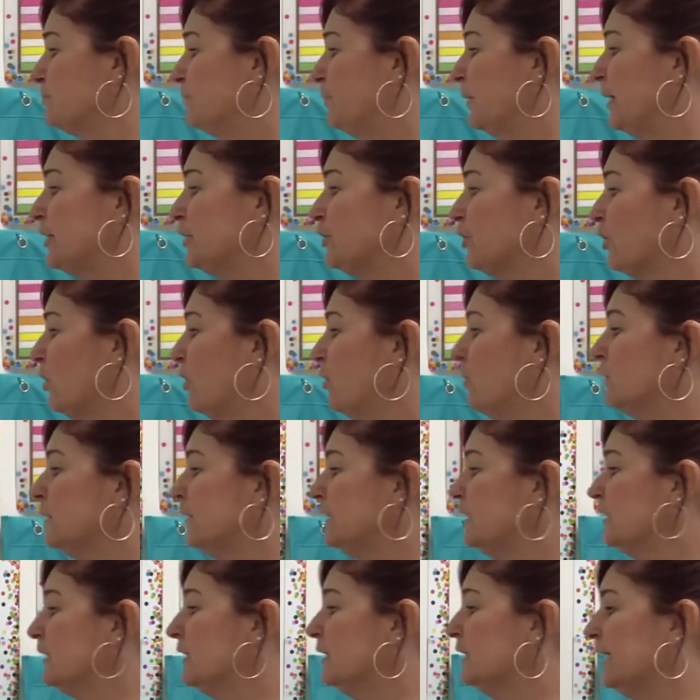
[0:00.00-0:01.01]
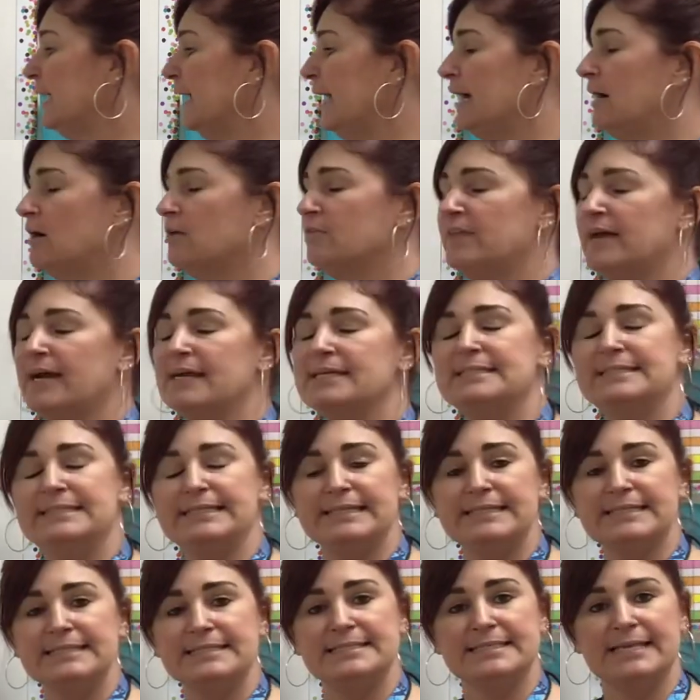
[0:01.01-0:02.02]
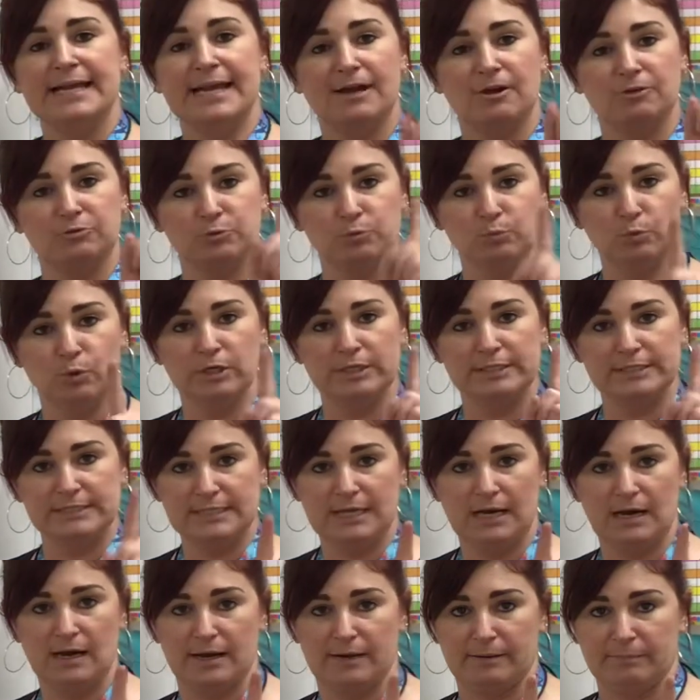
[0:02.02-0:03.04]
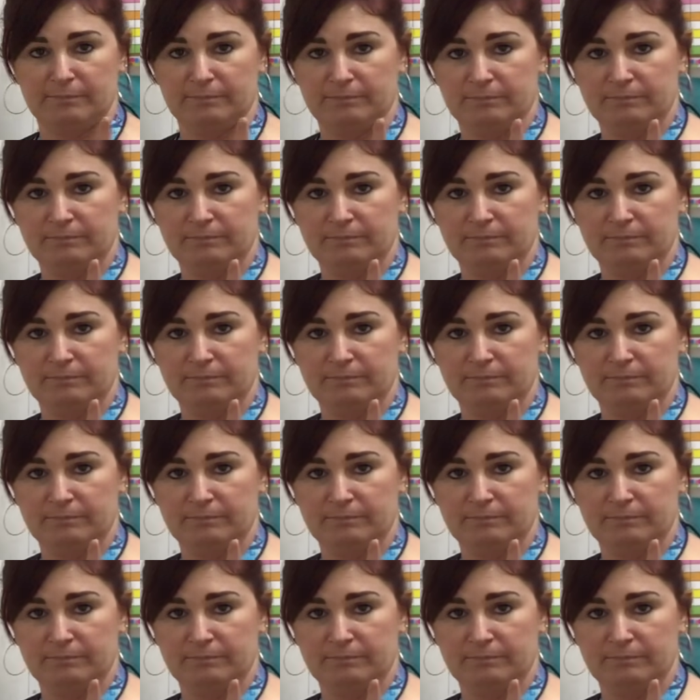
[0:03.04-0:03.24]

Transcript: but you're only going to count that D sound 1 time.